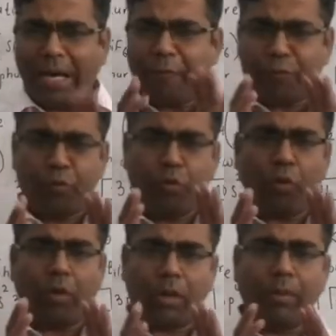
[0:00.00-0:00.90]
have
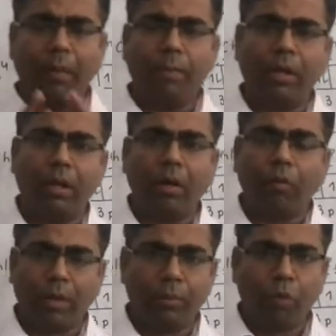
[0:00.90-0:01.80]
to remember
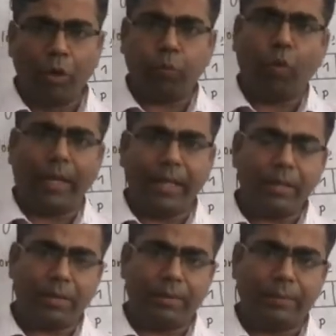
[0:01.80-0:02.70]
one more
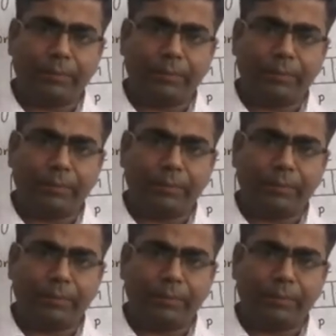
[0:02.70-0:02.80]
point,